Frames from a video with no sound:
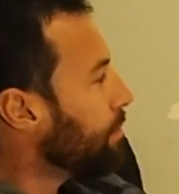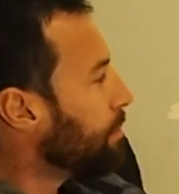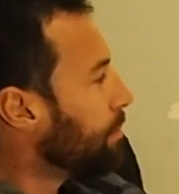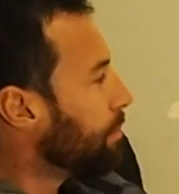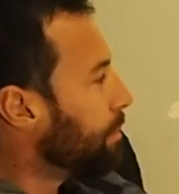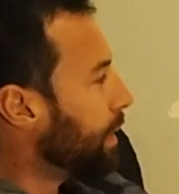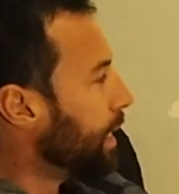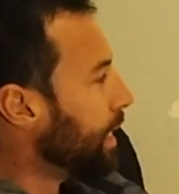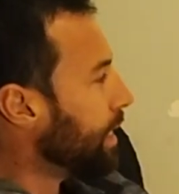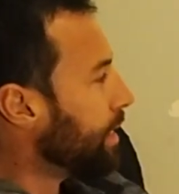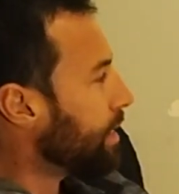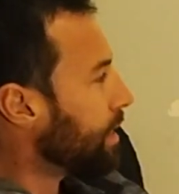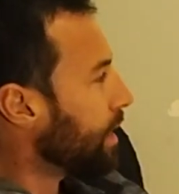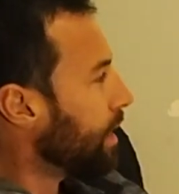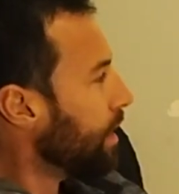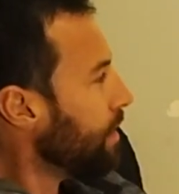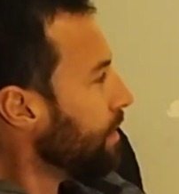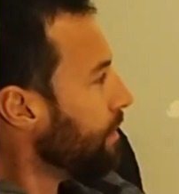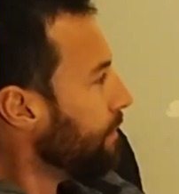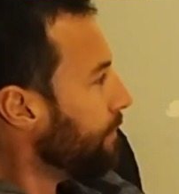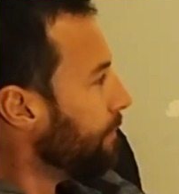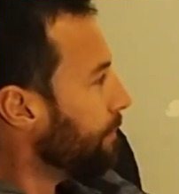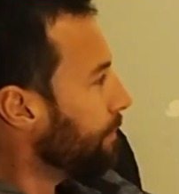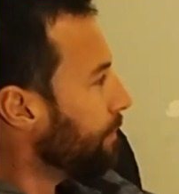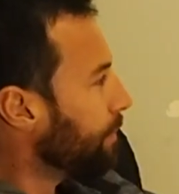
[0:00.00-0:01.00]
Peter,
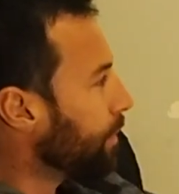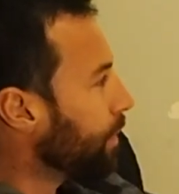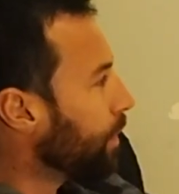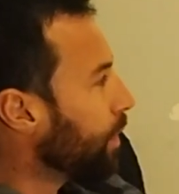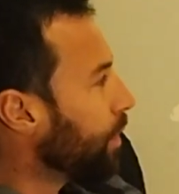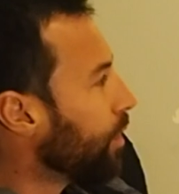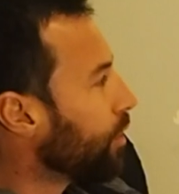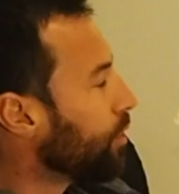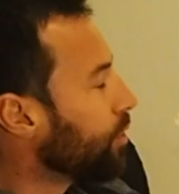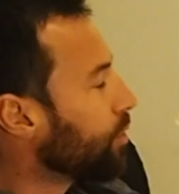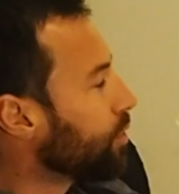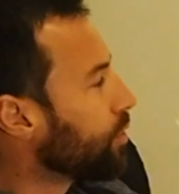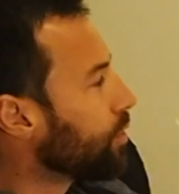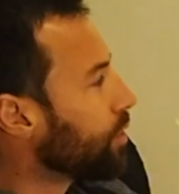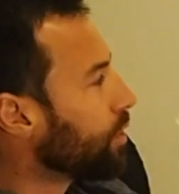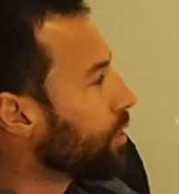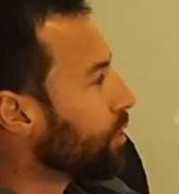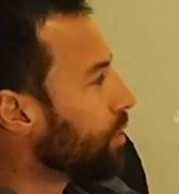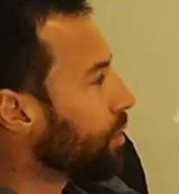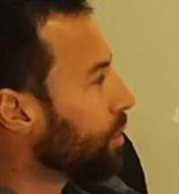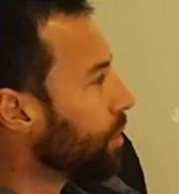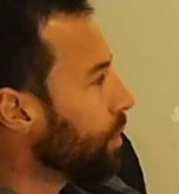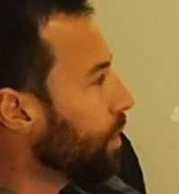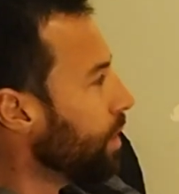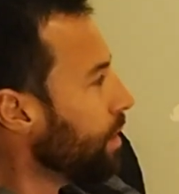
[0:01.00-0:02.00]
who's the
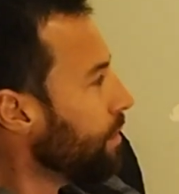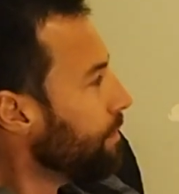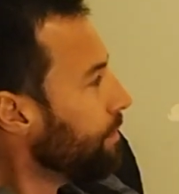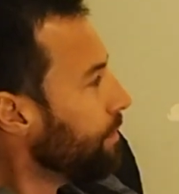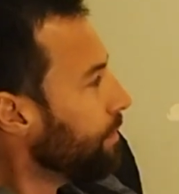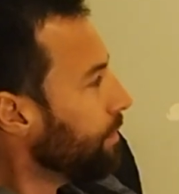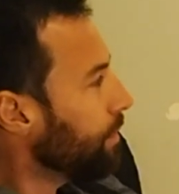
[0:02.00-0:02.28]
doer,